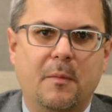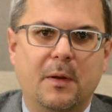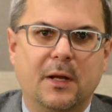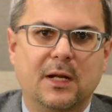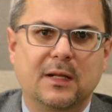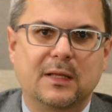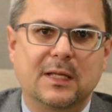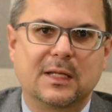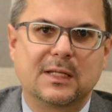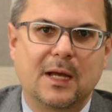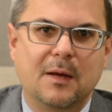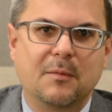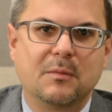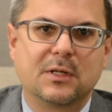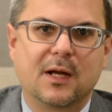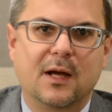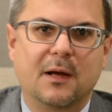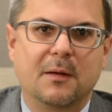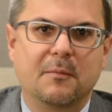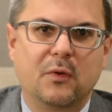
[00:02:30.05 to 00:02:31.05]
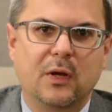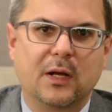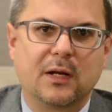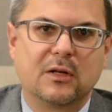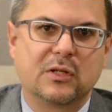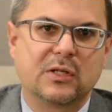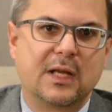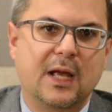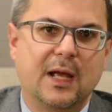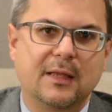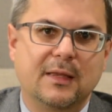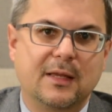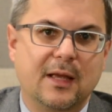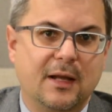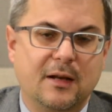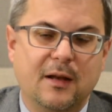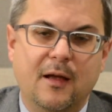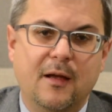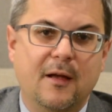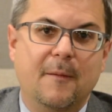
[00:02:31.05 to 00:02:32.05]
But at the same time, we understand
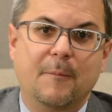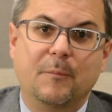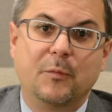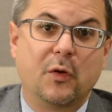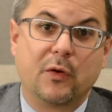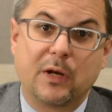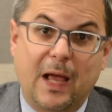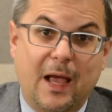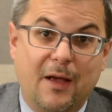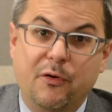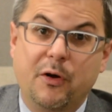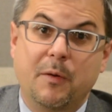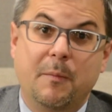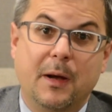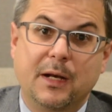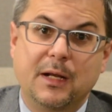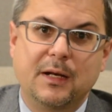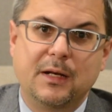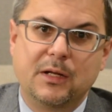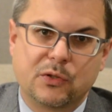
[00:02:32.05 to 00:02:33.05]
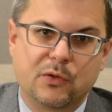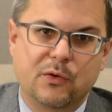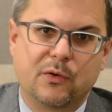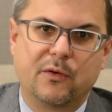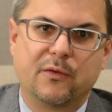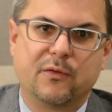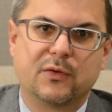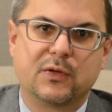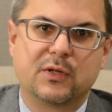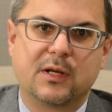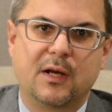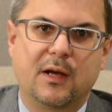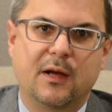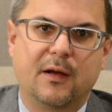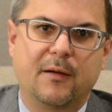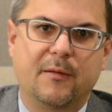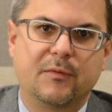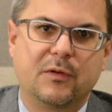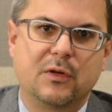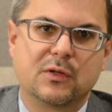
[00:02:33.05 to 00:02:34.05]
that not everybody deserves
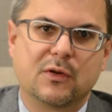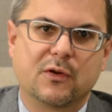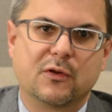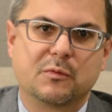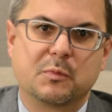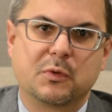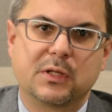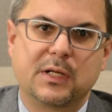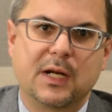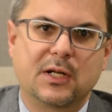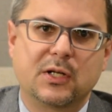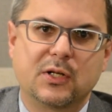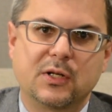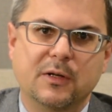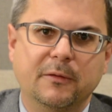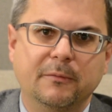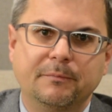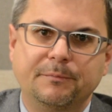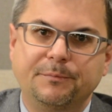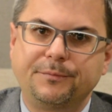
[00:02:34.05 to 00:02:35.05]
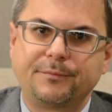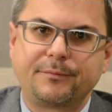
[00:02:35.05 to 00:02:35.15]
protection.